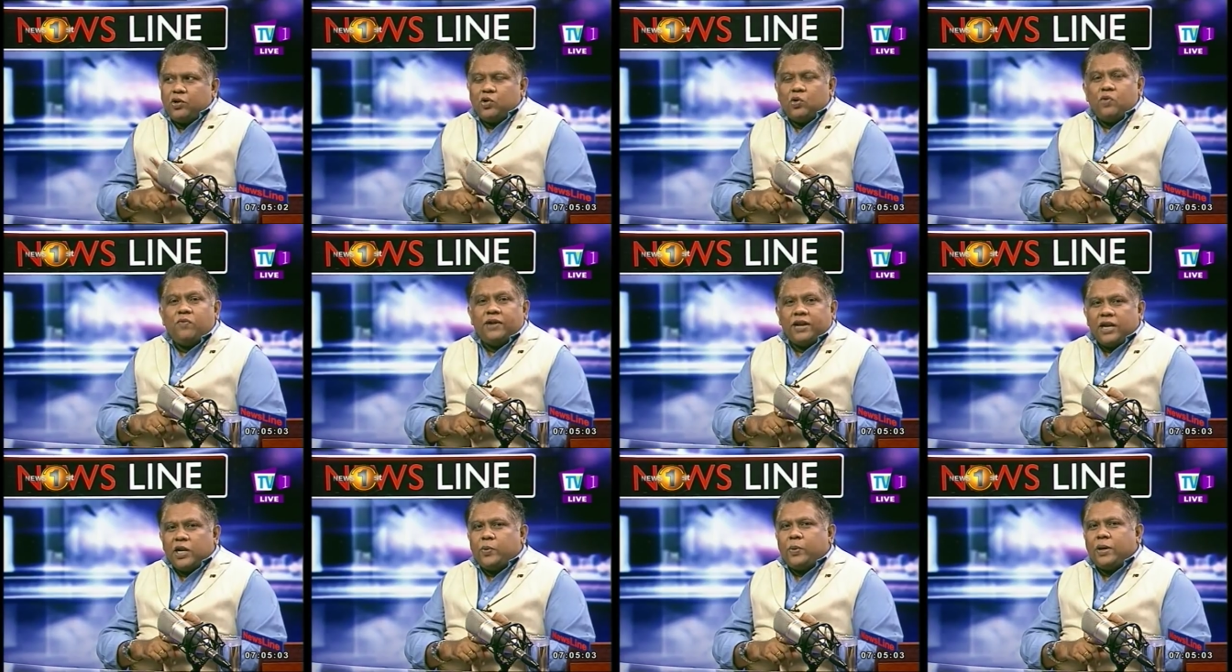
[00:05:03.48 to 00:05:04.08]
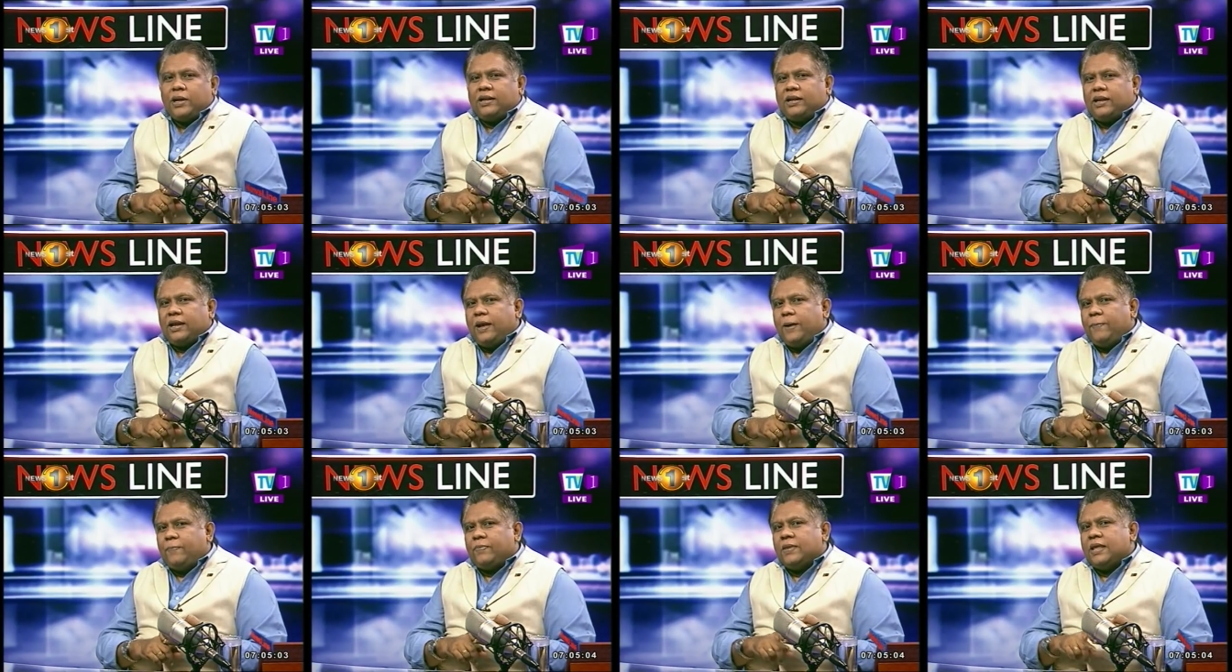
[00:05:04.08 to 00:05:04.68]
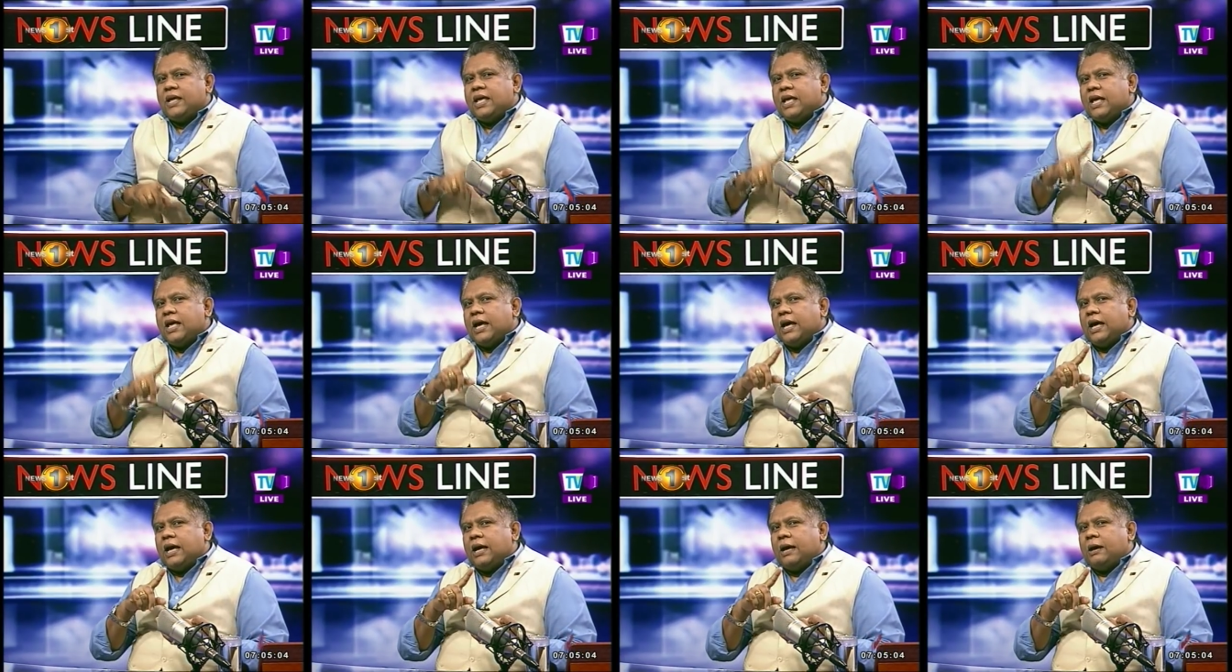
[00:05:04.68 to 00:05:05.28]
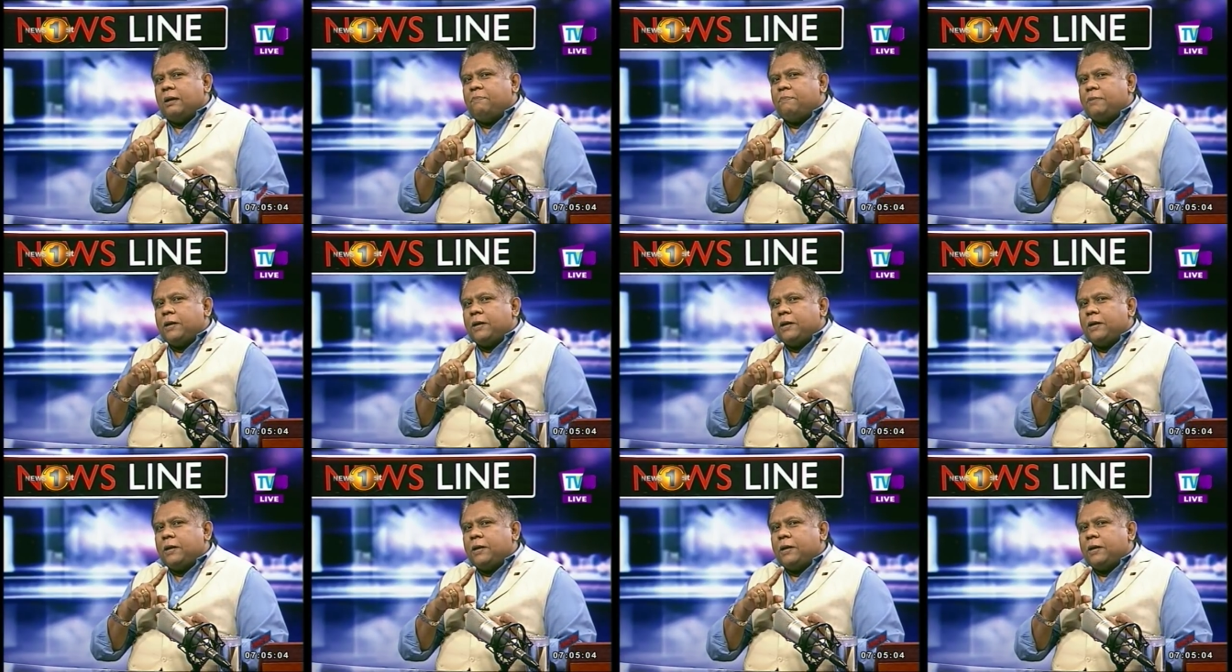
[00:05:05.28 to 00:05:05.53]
two, very quickly, uh,